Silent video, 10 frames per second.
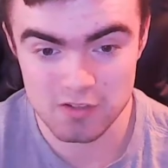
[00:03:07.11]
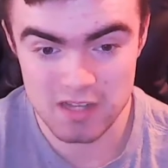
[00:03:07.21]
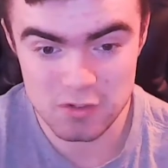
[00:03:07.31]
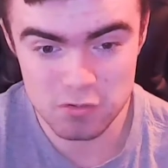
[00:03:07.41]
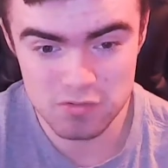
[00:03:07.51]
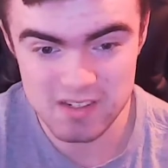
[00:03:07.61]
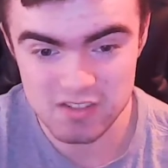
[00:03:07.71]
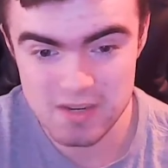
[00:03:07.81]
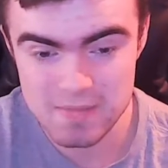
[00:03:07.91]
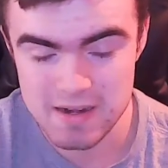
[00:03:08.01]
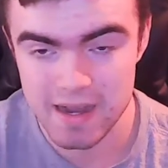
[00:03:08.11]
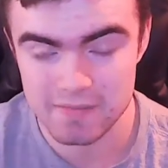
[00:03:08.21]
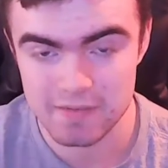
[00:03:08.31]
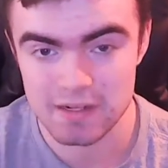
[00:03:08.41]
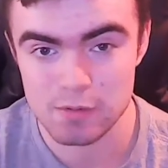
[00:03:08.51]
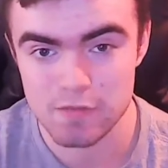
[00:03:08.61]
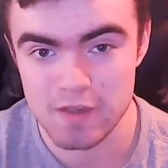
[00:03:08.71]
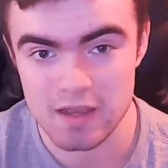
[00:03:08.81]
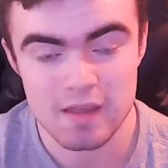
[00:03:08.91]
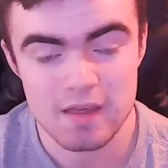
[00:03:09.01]
and they don't really concede many either. Like, to be
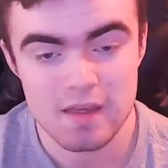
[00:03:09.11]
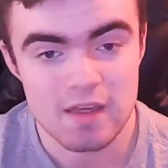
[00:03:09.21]
fair,